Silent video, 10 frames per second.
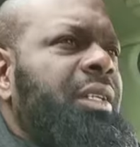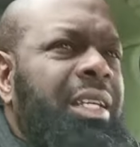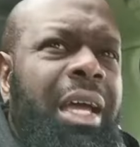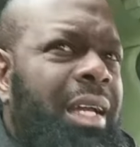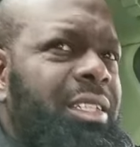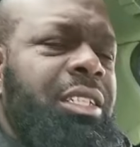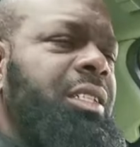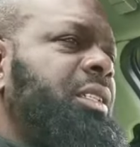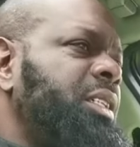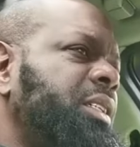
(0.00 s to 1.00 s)
yeah,
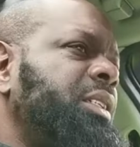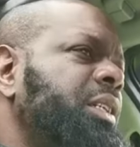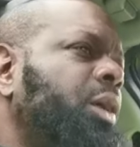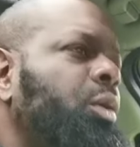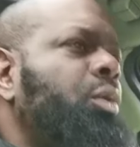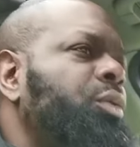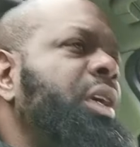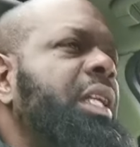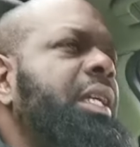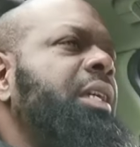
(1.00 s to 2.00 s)
just just you know,
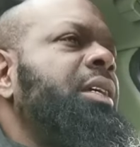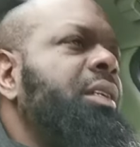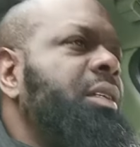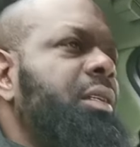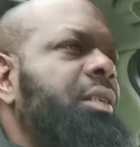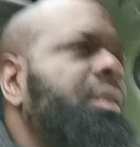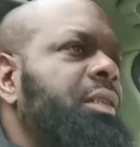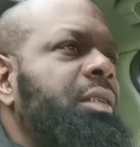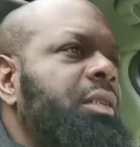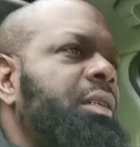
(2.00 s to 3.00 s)
really
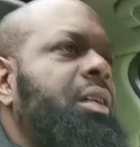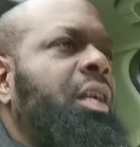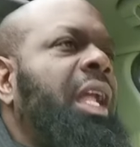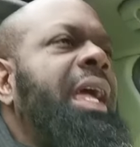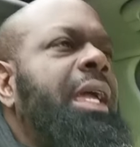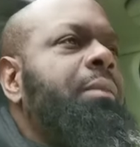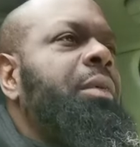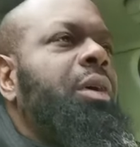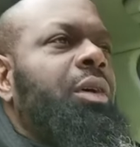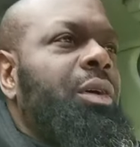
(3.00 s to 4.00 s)

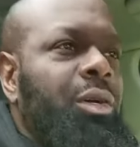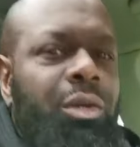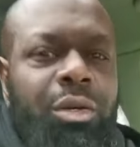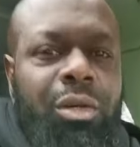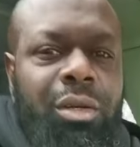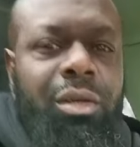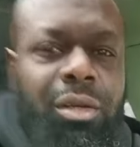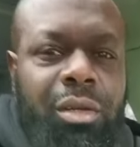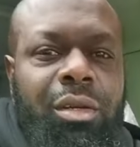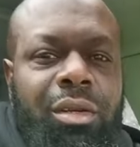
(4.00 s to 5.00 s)
claim
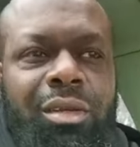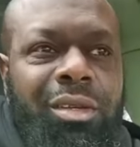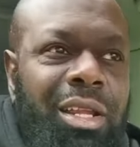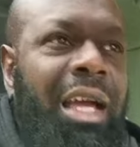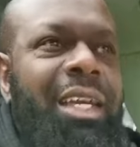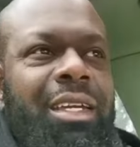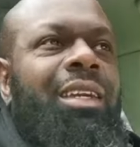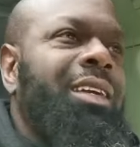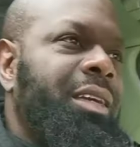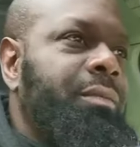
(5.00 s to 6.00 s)
like
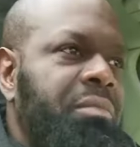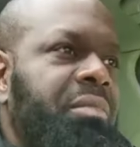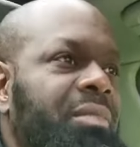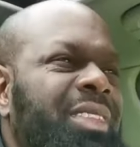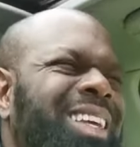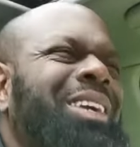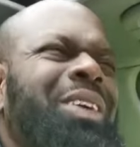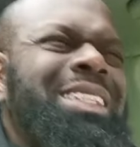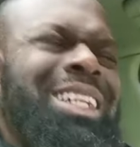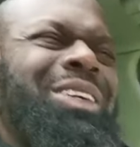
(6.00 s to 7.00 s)
I don't
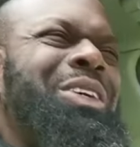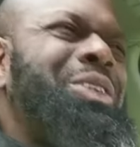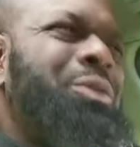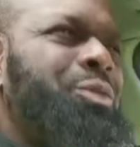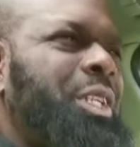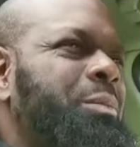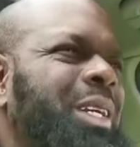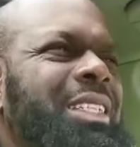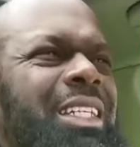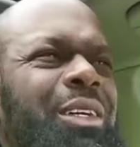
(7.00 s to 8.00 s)
want to sound goofy,
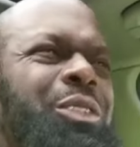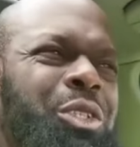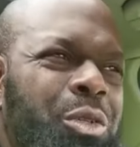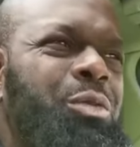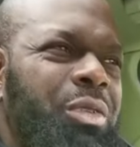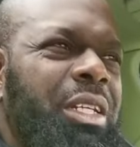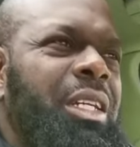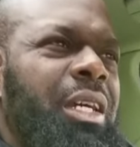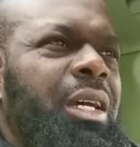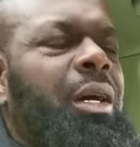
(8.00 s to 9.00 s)
but it sounds goofy.
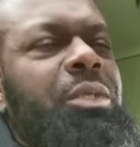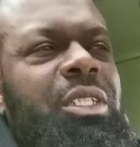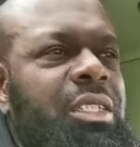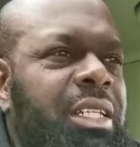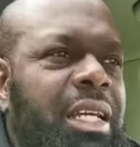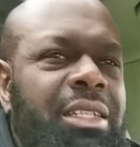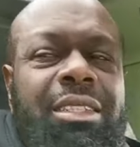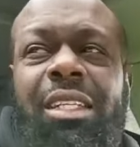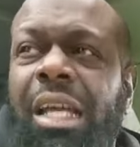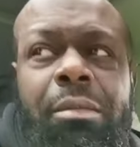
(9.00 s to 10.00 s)
I'm just gonna say it.
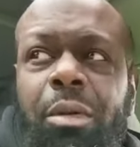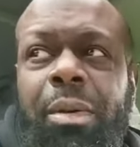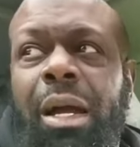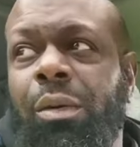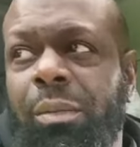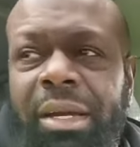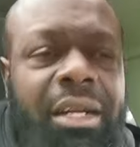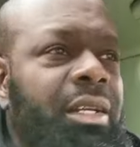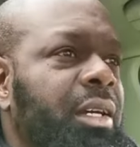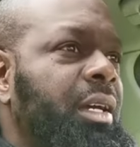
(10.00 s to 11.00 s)
Just claim your power,
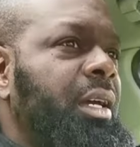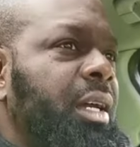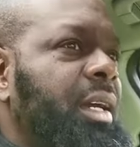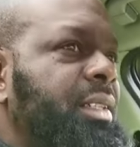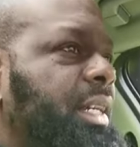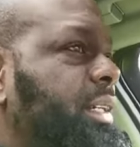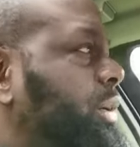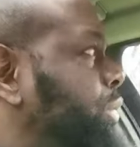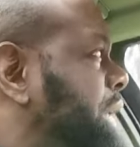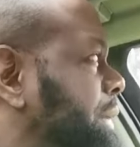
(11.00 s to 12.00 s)
man. It's like don't